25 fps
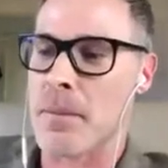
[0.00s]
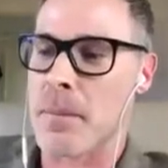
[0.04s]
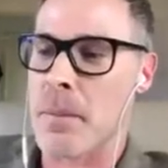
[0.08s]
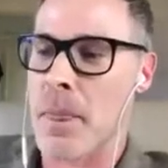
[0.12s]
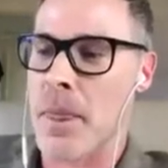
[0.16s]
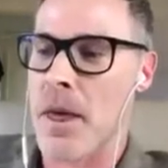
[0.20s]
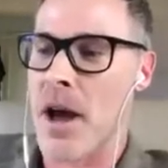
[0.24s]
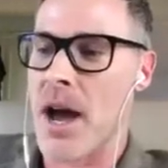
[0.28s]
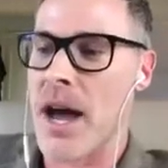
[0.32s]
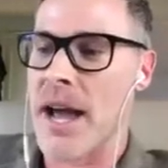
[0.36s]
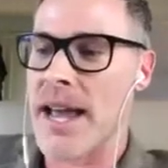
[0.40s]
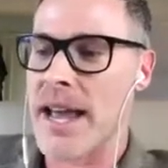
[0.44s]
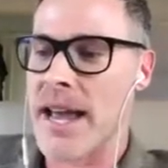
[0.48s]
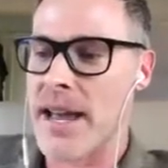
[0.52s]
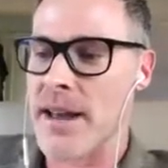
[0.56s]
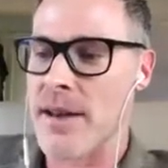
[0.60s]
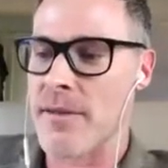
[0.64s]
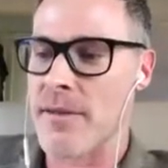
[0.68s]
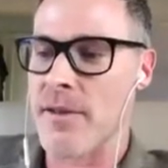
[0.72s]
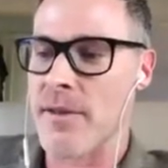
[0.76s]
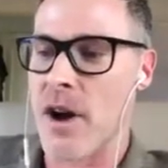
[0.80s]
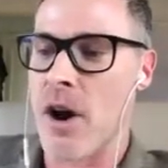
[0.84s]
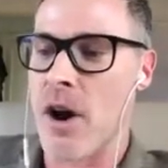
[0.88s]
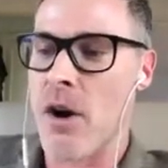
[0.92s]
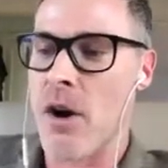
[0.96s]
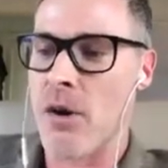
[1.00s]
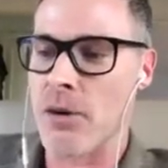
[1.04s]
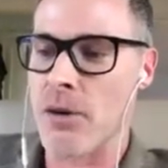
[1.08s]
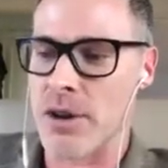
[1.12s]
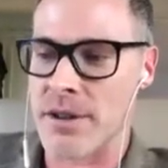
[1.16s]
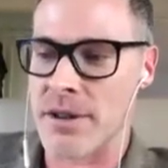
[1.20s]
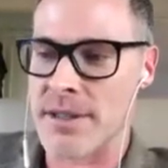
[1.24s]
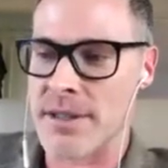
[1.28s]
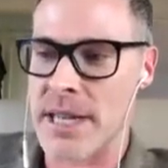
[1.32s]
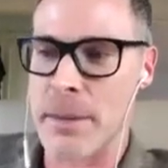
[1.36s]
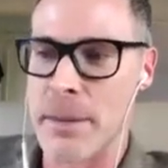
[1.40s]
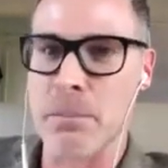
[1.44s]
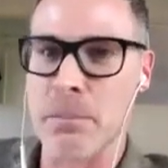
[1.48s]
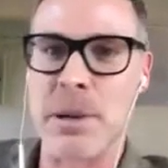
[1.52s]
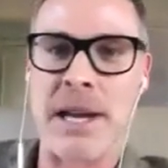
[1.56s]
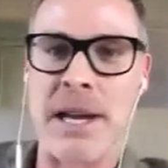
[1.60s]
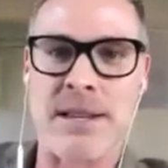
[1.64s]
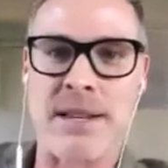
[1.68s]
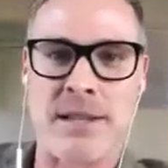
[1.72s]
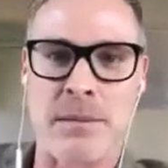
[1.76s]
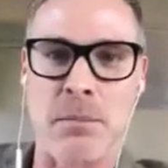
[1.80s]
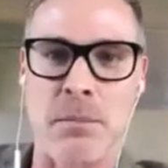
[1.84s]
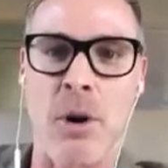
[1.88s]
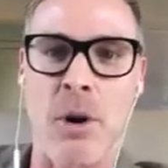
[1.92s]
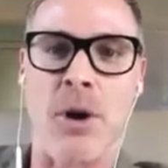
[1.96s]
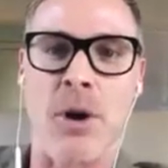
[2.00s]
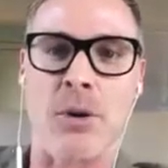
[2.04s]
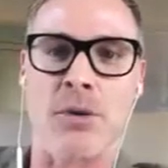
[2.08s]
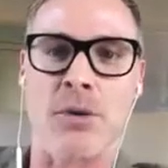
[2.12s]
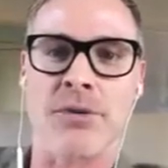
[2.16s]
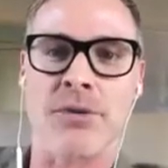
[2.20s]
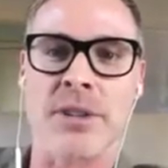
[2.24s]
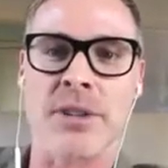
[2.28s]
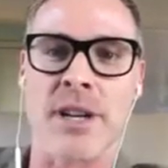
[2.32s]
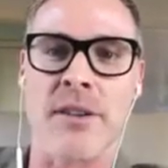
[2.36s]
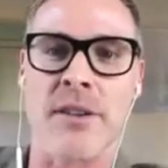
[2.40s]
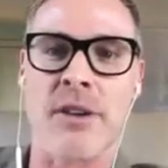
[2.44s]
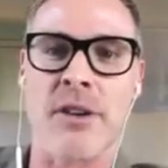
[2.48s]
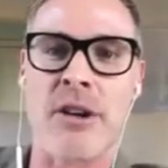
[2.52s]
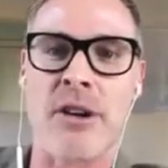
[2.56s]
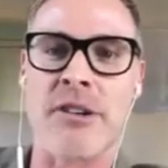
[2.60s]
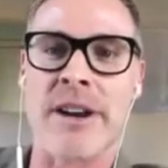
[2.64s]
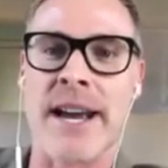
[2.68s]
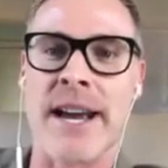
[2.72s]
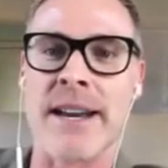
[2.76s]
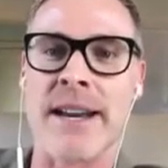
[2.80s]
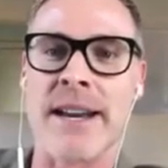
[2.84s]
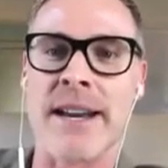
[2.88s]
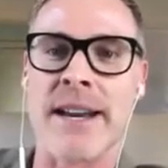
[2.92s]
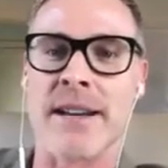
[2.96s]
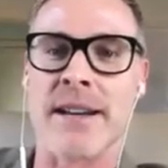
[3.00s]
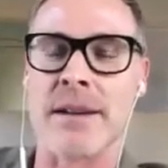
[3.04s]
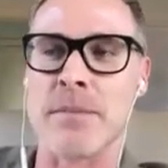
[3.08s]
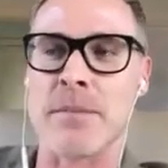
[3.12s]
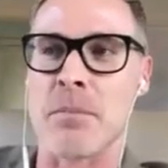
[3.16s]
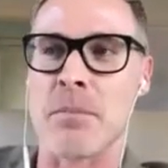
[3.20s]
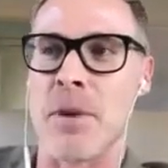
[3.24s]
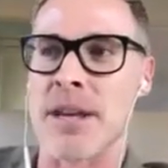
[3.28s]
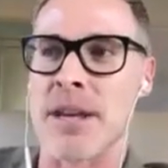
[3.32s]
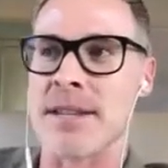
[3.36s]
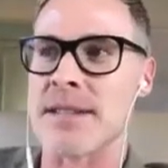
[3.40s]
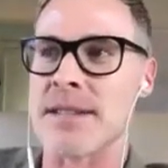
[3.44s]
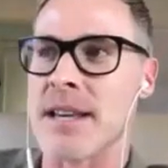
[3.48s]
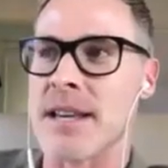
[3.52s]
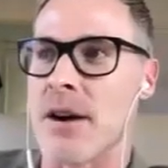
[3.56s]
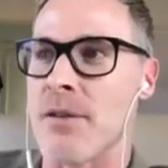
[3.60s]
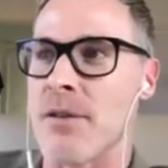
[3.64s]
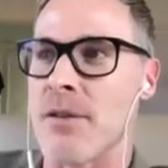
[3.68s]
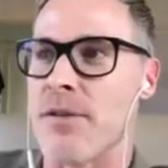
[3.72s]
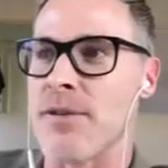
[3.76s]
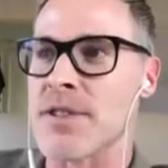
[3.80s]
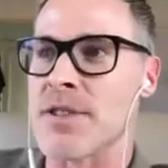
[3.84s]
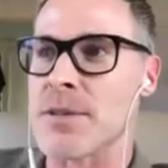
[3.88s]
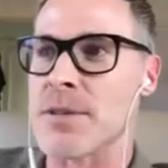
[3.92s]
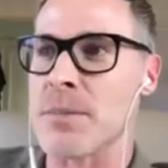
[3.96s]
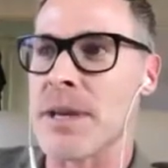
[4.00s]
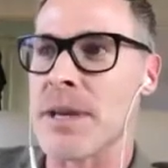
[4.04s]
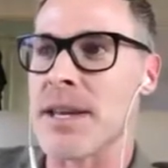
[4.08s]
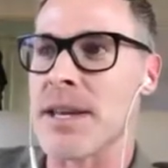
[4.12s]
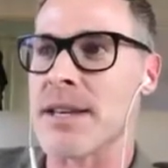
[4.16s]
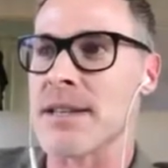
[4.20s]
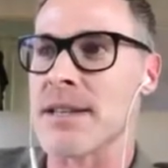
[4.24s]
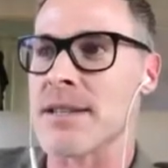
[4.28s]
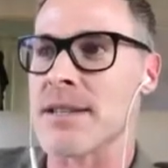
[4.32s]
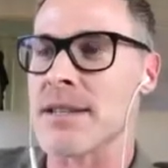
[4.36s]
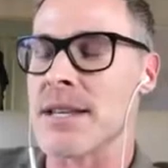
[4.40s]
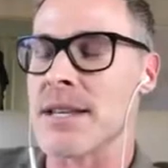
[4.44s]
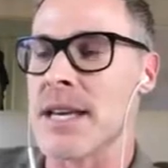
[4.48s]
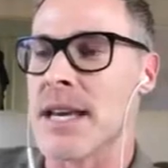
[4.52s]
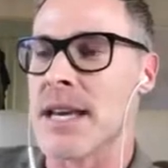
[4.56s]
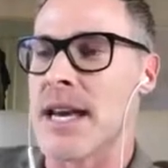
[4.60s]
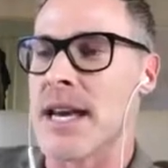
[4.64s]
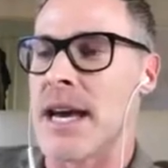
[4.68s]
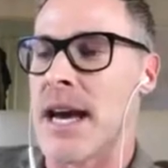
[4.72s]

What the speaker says: I have a whole lot of templates and models that I've created myself for speakers.